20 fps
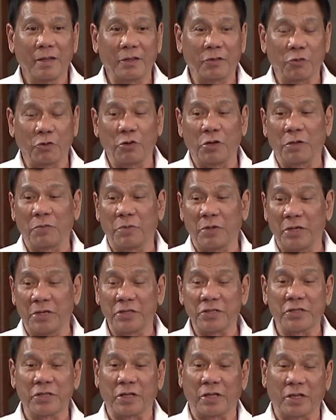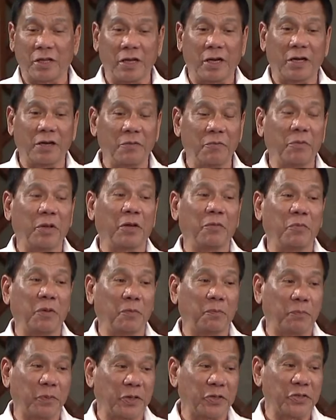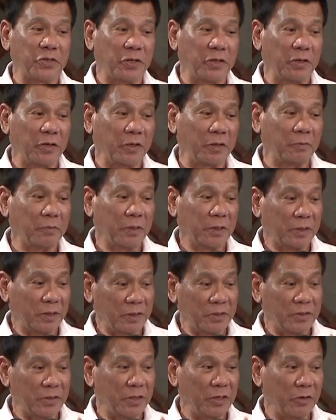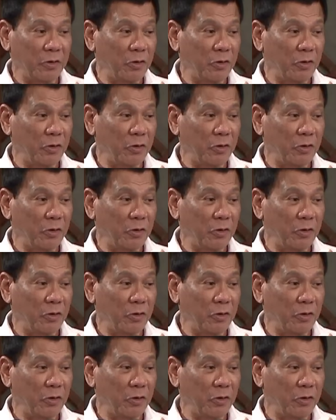It only means that God made me president, but he said,